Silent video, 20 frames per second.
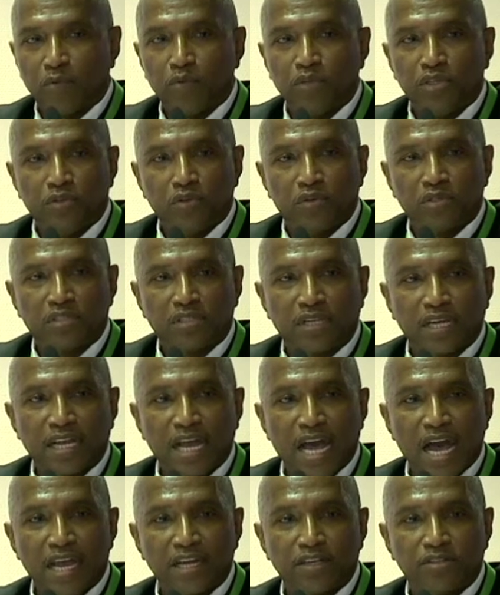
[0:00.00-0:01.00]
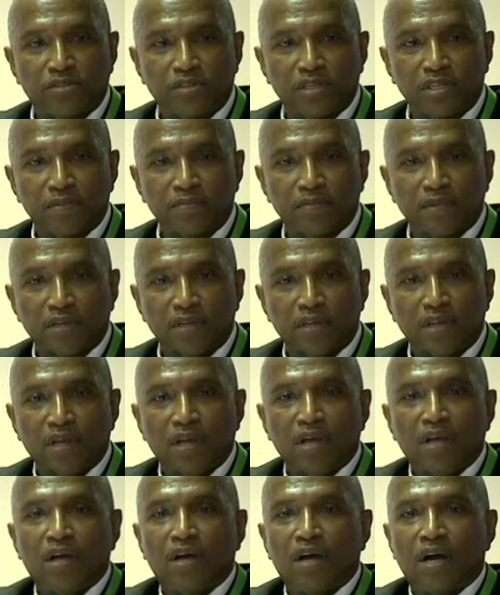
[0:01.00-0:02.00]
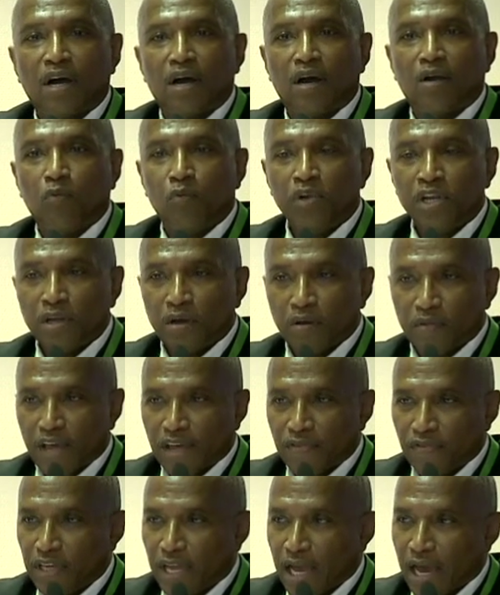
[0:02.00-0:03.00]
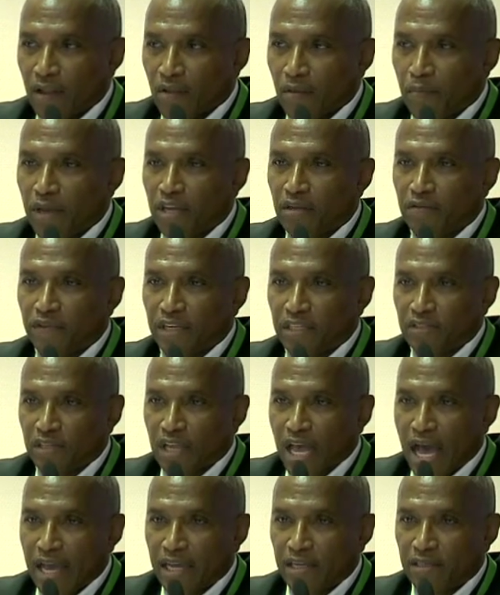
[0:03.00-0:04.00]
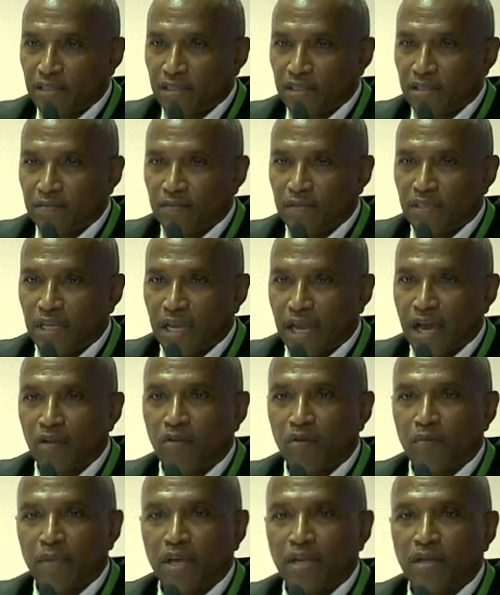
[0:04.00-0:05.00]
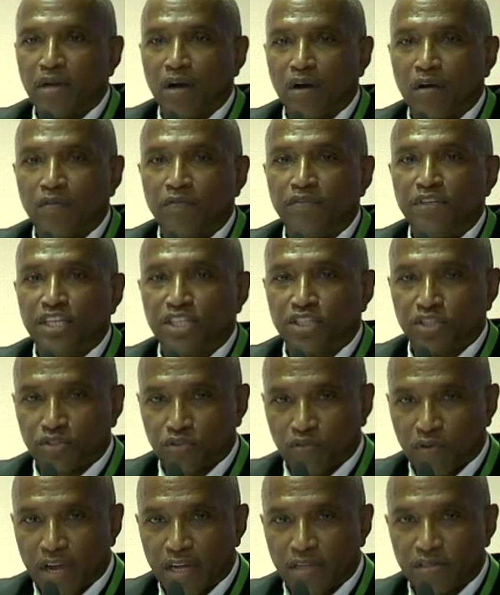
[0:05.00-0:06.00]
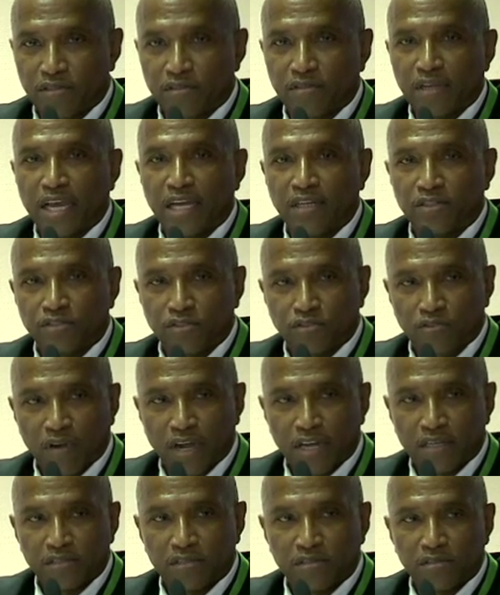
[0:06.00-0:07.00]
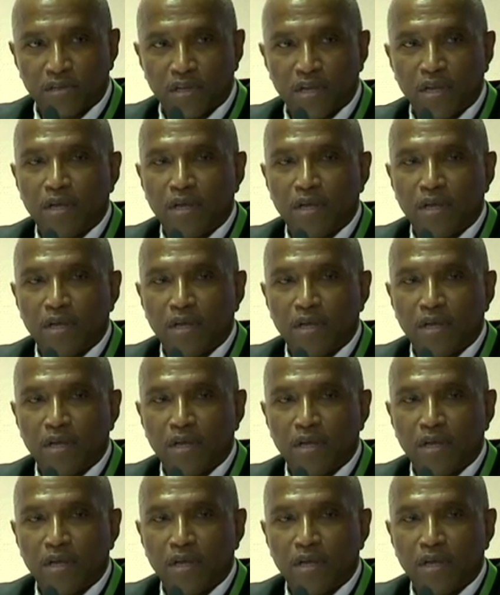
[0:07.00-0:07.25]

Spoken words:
we do in psychiatry? We know that the element of anxiety, the element of distress and stress,